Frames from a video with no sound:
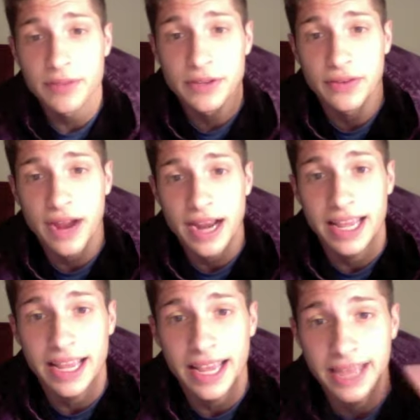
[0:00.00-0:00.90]
to Friday
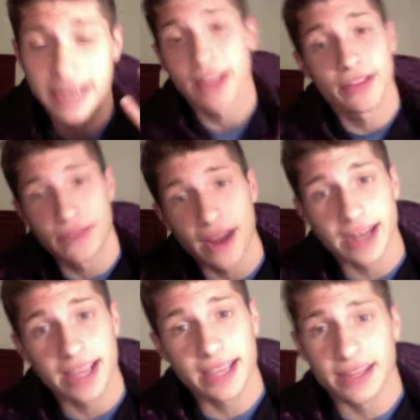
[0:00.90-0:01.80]
again, another
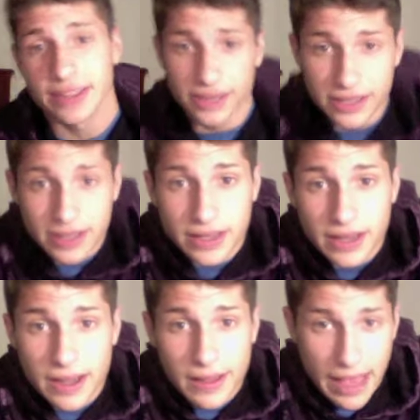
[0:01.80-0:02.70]
Friday, another
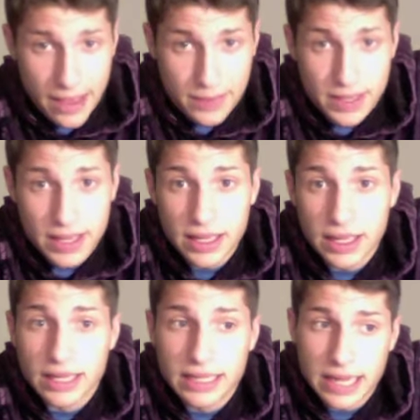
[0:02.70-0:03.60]
happy
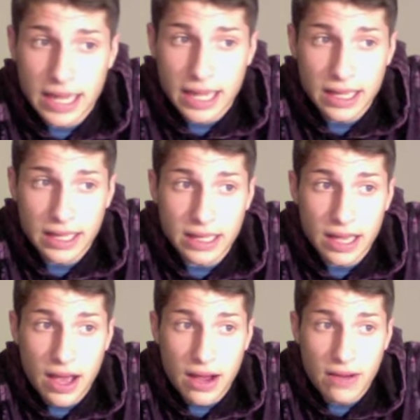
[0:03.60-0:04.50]
day
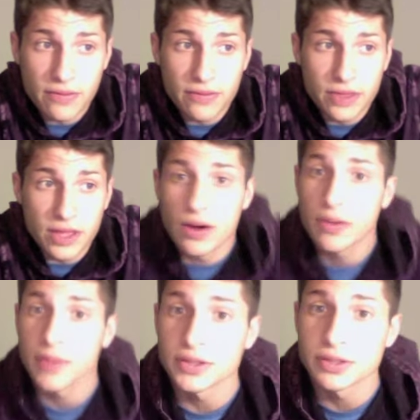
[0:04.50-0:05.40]
of the
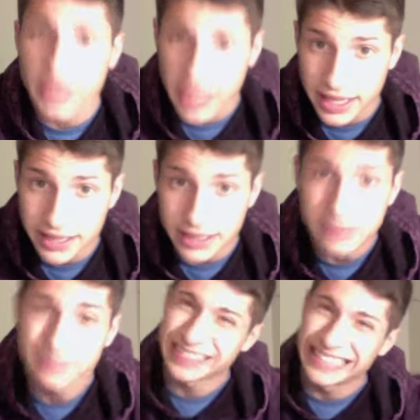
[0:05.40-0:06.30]
almost weekend.
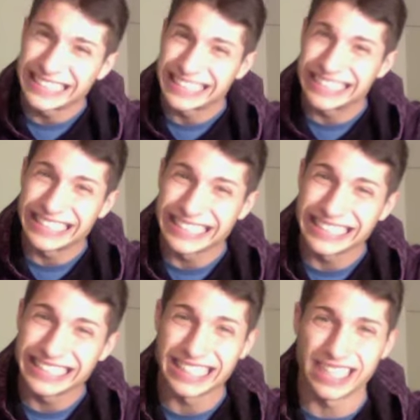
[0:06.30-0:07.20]

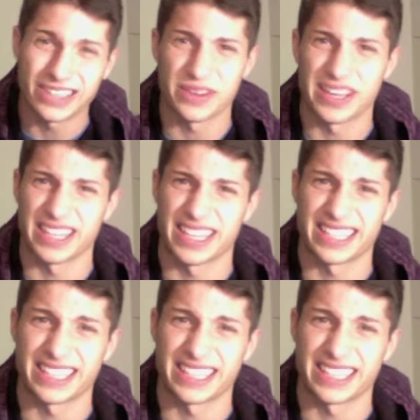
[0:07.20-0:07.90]
I don't know why I did this.